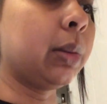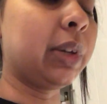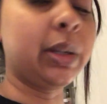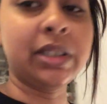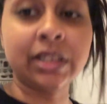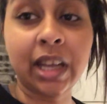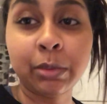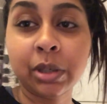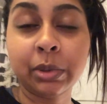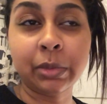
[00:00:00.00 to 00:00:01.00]
but anyway today I'm
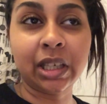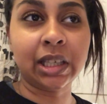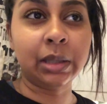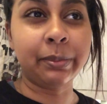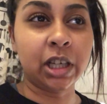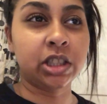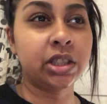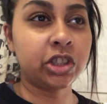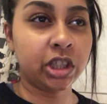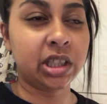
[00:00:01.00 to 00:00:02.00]
going to be making
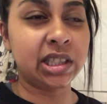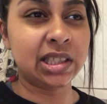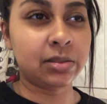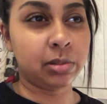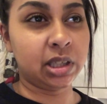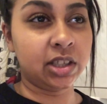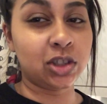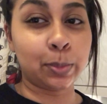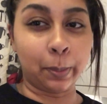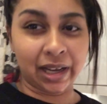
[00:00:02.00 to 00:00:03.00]
butter chicken
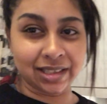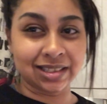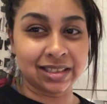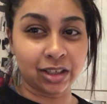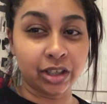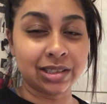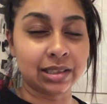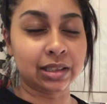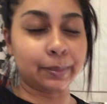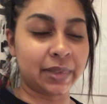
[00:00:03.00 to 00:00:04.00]
spinach pasta it's
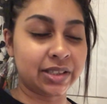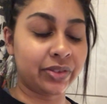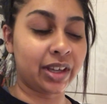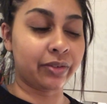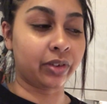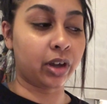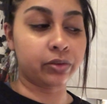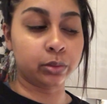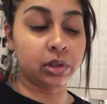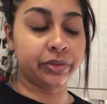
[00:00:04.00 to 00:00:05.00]
like the best thing ever
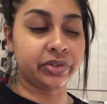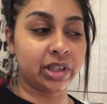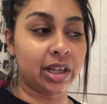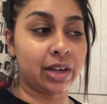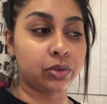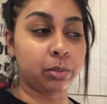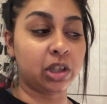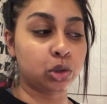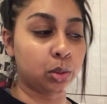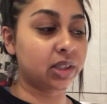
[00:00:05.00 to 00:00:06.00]
everyone loves it and I have to
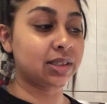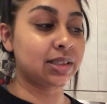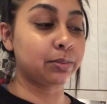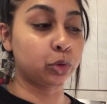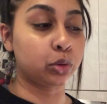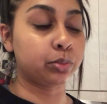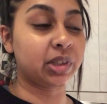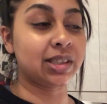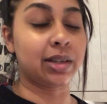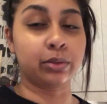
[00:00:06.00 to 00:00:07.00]
make twice as more
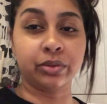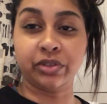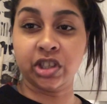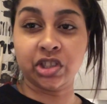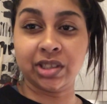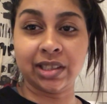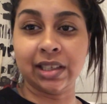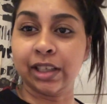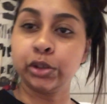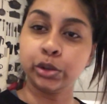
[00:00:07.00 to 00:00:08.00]
because everyone finishes it
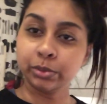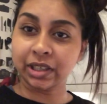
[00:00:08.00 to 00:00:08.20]
in like two